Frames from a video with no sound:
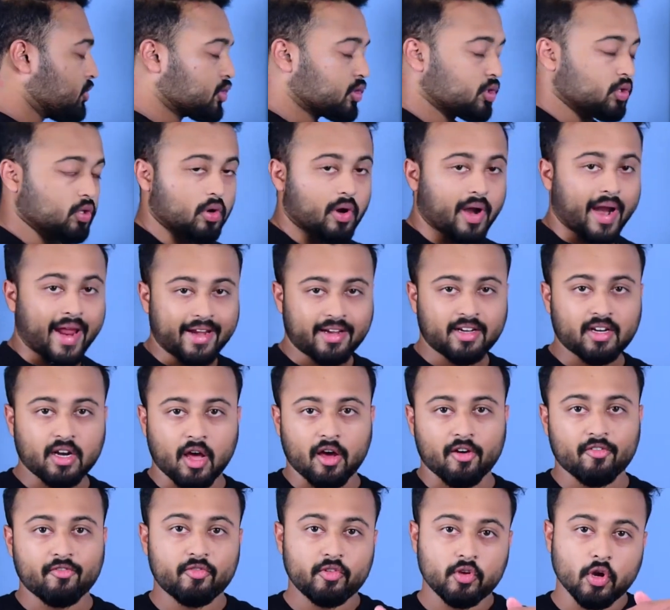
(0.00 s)
So right
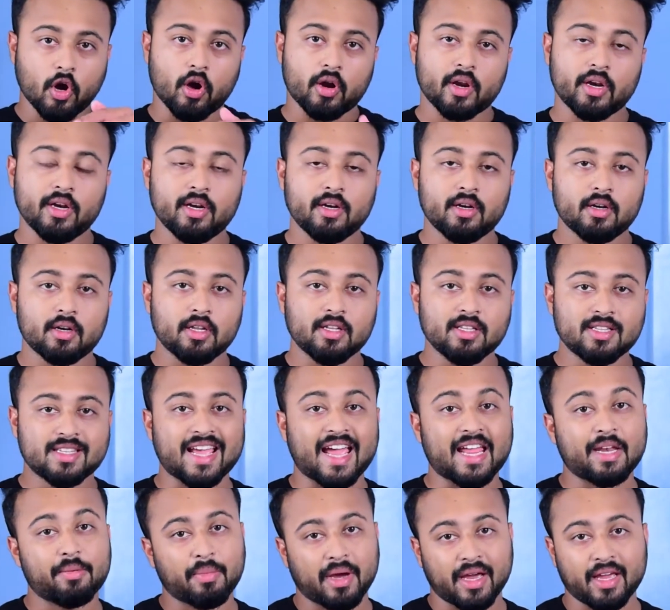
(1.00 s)
now, you're
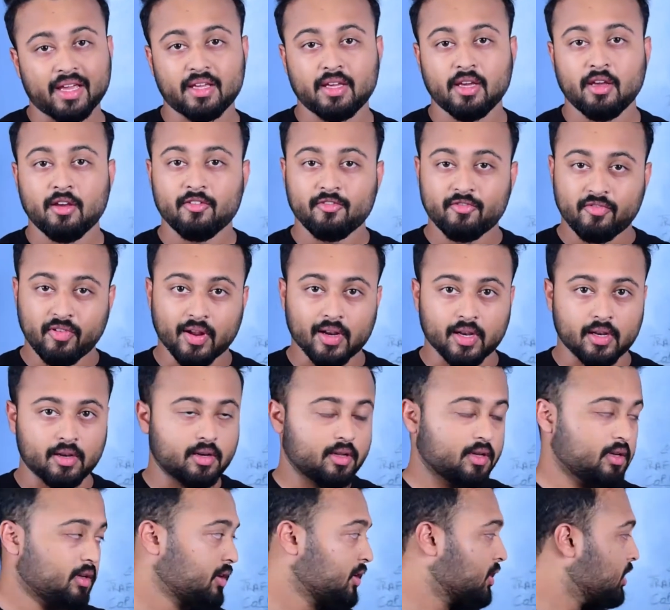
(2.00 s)
inside my funnel.
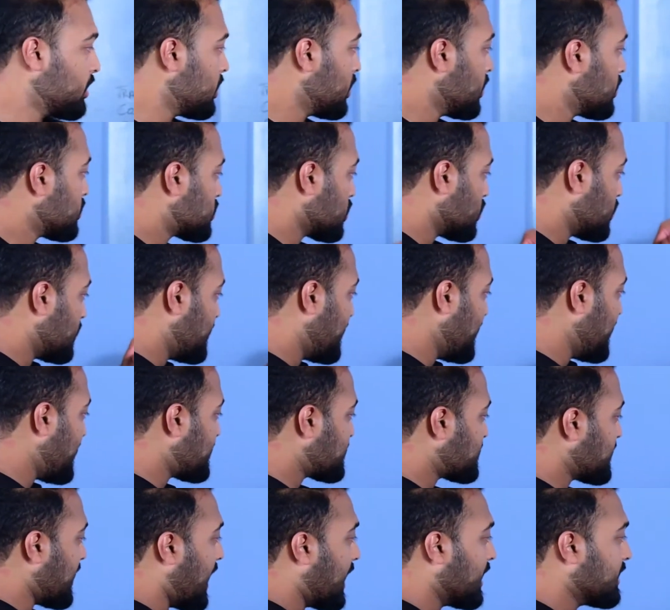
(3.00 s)
So
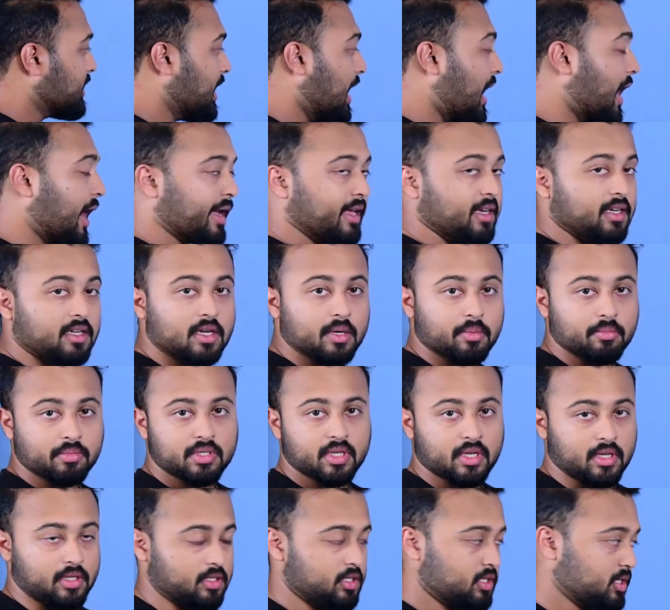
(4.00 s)
these are the high income
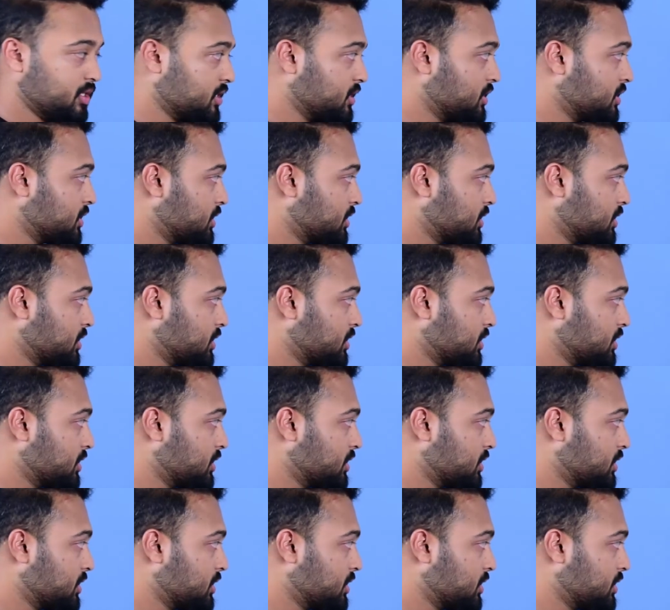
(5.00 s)
skills.